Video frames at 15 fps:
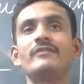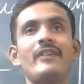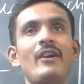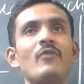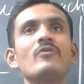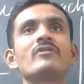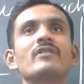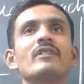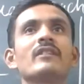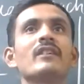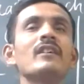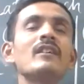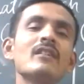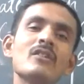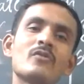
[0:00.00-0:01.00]
doubts in
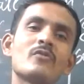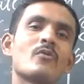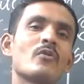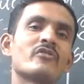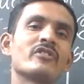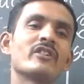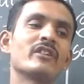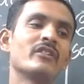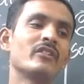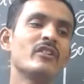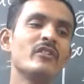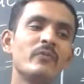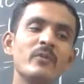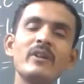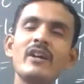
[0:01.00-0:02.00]
the question.
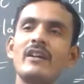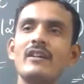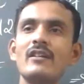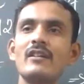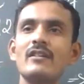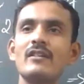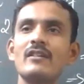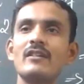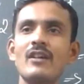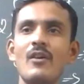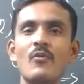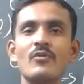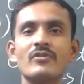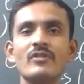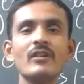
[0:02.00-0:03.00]
If you get a
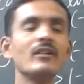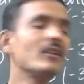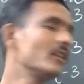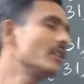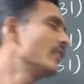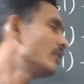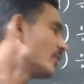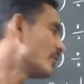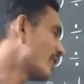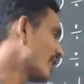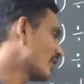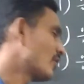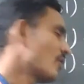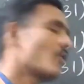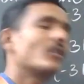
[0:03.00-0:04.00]
doubts, you
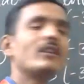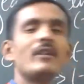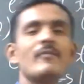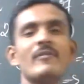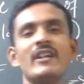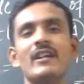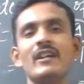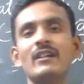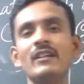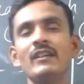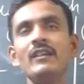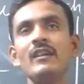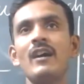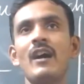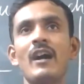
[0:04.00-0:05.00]
can call
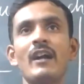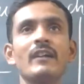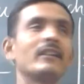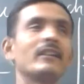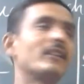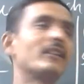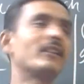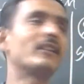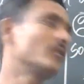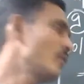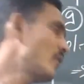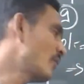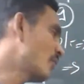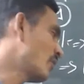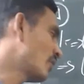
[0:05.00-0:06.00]
immediately and give a
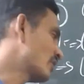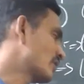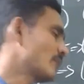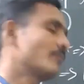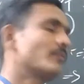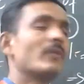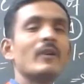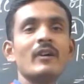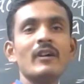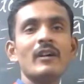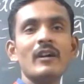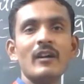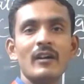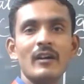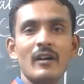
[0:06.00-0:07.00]
WhatsApp
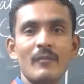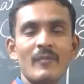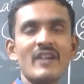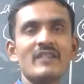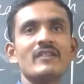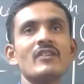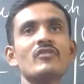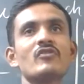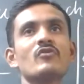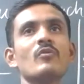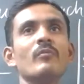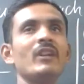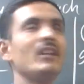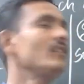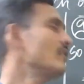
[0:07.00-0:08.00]

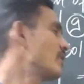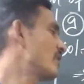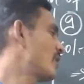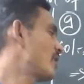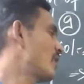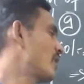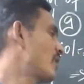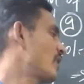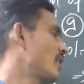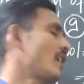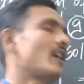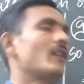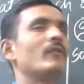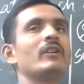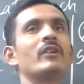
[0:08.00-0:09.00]
message to me.
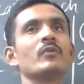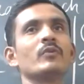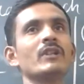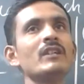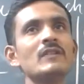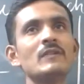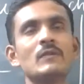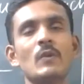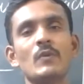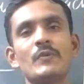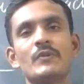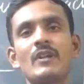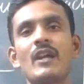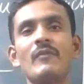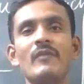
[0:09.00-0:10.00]
I will give the
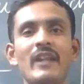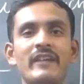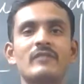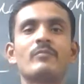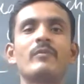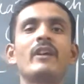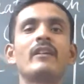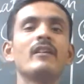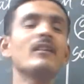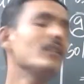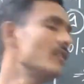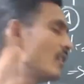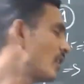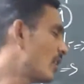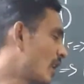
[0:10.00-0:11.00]
solution. I will explain
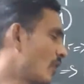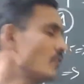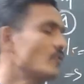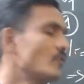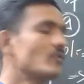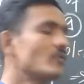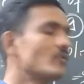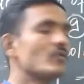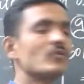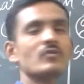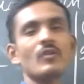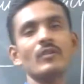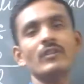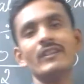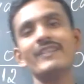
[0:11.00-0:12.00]
how to
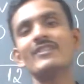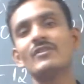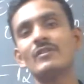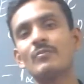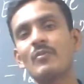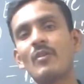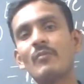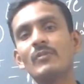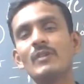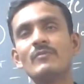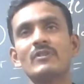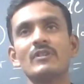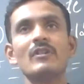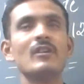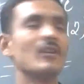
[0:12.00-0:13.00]
solve these
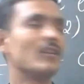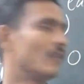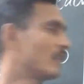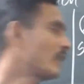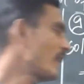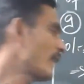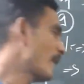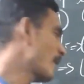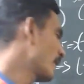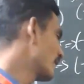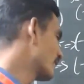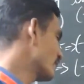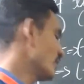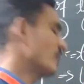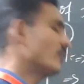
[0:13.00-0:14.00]
problems.
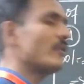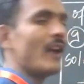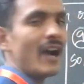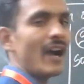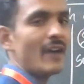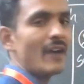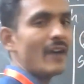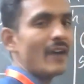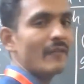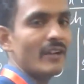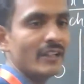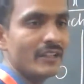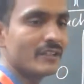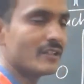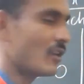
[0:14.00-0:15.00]
Okay. So if you have
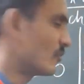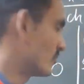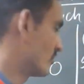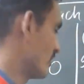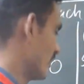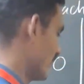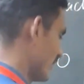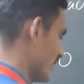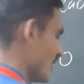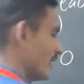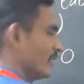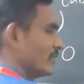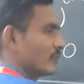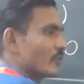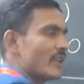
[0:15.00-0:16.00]
any doubts
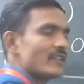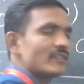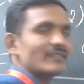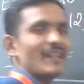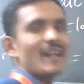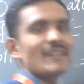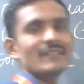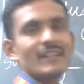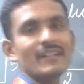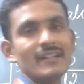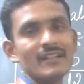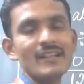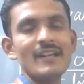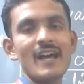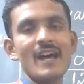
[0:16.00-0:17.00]
regarding today's class
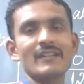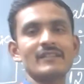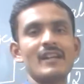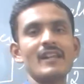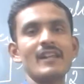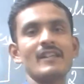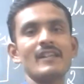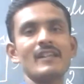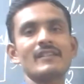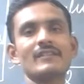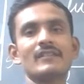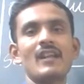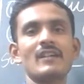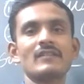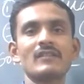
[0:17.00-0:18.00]
and yesterday's
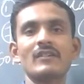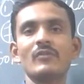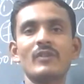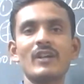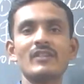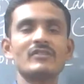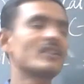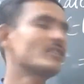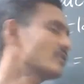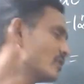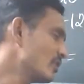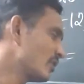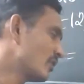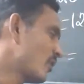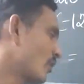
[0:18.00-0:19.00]
class, you can
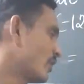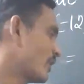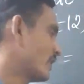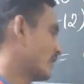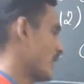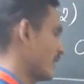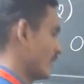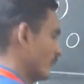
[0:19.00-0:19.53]
just call and